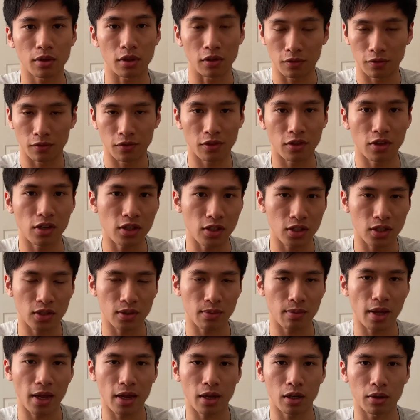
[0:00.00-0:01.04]
of these
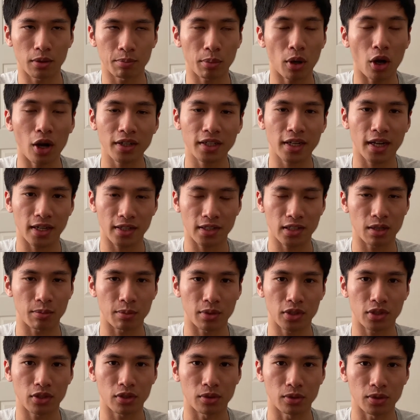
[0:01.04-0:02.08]
uh, podcast
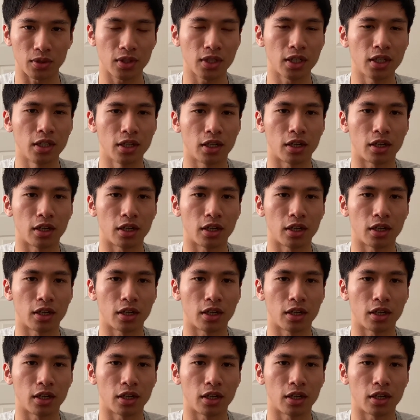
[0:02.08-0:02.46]
episodes.